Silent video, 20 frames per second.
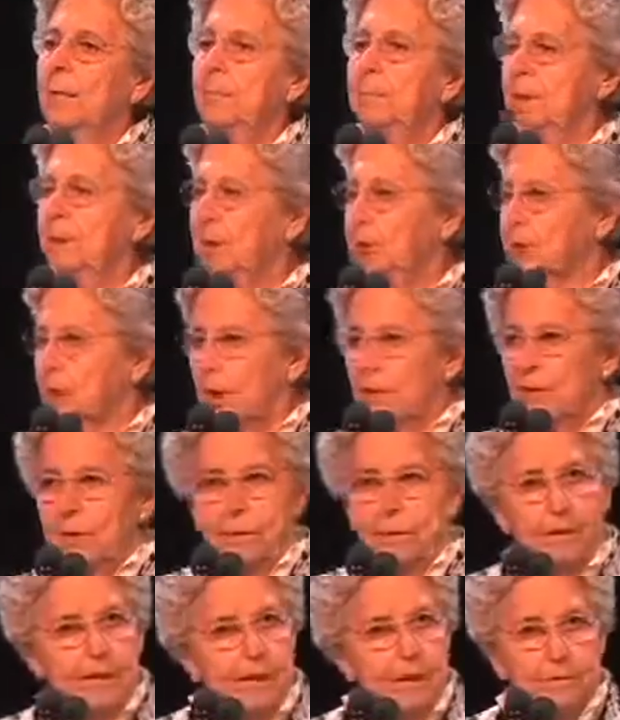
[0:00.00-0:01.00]
um,
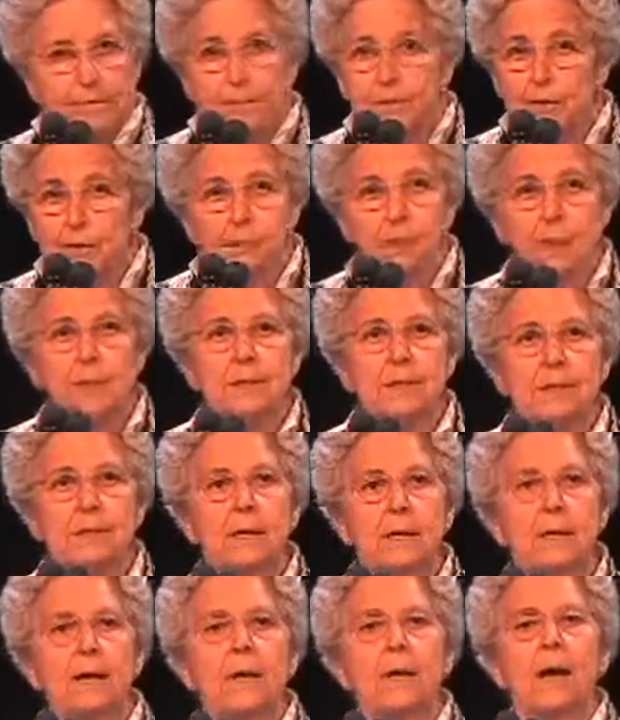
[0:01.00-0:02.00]
still there are
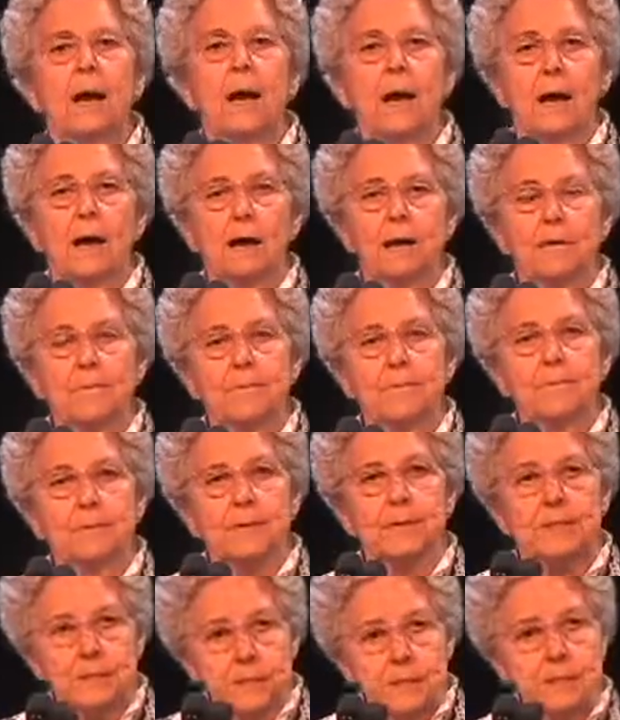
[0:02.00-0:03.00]
expressions,
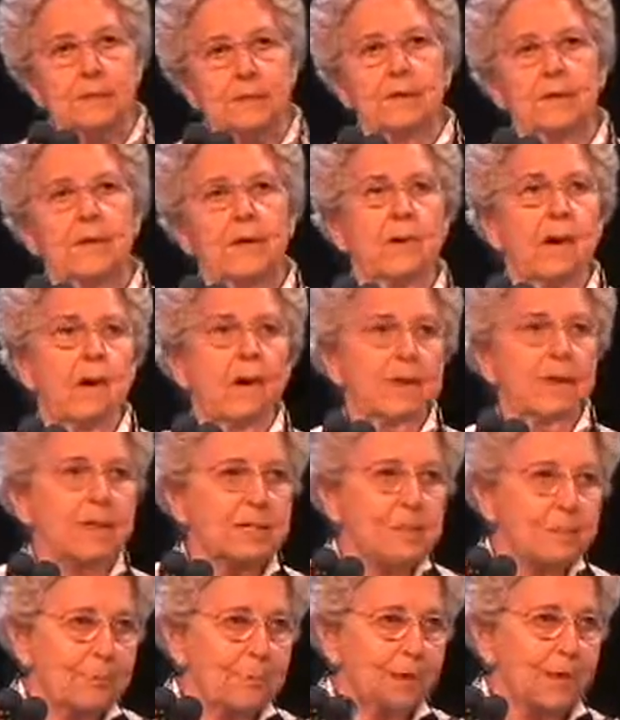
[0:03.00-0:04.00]
idioms that are,
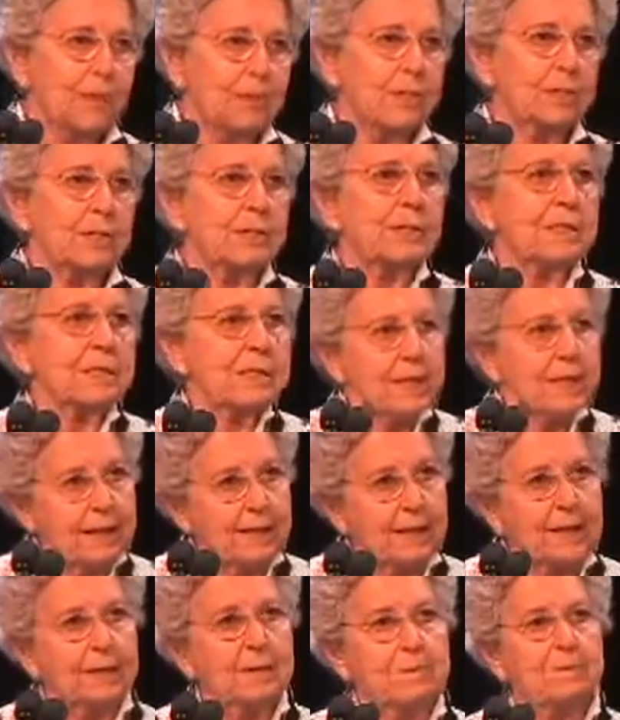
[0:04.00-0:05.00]
that are difficult, and
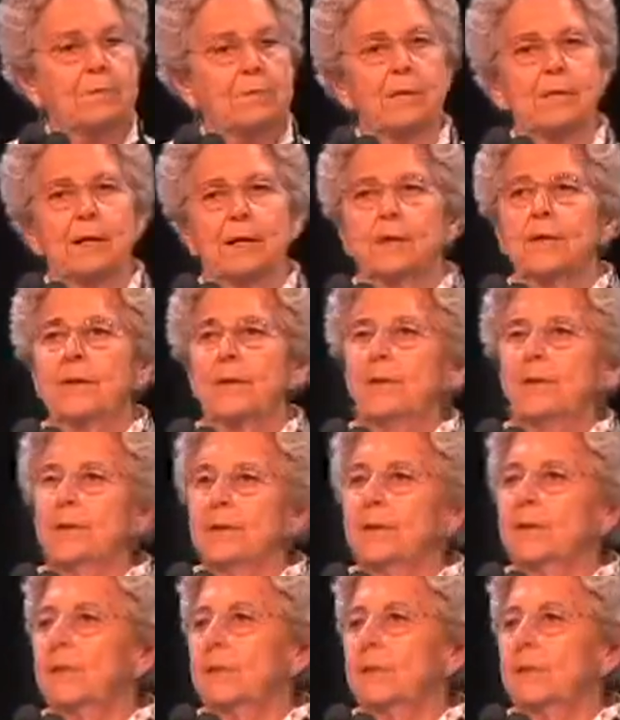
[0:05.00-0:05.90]
communication,